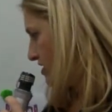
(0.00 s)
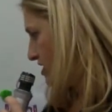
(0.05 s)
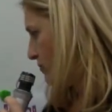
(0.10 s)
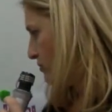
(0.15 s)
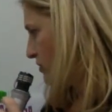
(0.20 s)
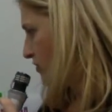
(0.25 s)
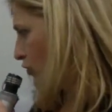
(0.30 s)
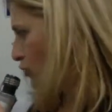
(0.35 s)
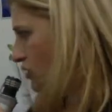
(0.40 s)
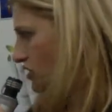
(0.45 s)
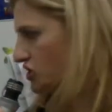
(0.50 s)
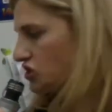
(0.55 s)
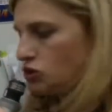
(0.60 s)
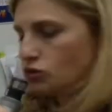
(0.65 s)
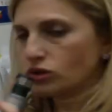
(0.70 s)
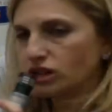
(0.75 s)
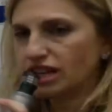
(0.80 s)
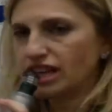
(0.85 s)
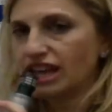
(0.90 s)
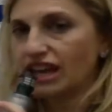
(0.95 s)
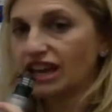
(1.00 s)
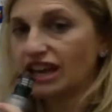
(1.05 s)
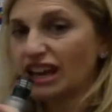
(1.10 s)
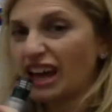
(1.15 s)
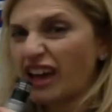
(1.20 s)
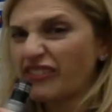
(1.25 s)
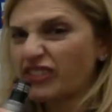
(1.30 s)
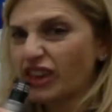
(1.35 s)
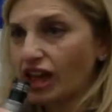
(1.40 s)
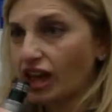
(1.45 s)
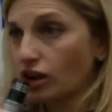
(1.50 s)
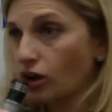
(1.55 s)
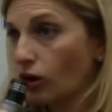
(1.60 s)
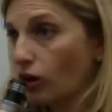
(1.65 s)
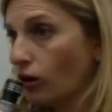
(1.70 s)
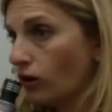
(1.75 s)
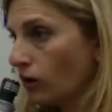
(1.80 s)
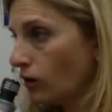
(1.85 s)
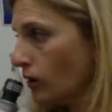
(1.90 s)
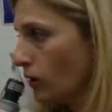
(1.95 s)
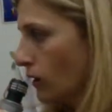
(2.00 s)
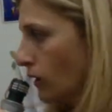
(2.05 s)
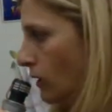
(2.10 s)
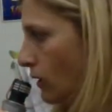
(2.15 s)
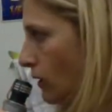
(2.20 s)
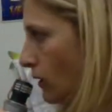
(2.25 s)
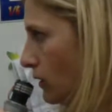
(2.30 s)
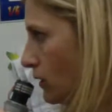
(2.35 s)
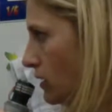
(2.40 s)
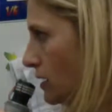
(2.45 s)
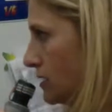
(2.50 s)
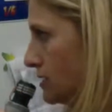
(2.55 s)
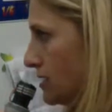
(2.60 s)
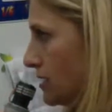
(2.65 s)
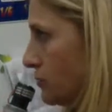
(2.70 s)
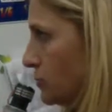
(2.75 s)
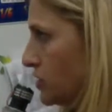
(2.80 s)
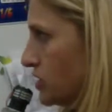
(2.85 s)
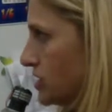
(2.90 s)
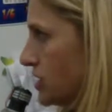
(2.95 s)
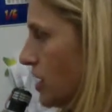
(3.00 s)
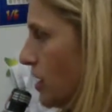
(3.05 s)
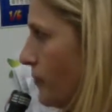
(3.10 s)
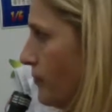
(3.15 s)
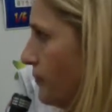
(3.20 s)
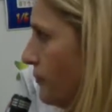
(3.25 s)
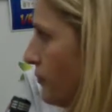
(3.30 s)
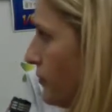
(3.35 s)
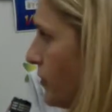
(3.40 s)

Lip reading: times 4 is 28, and I have to add all these numbers up.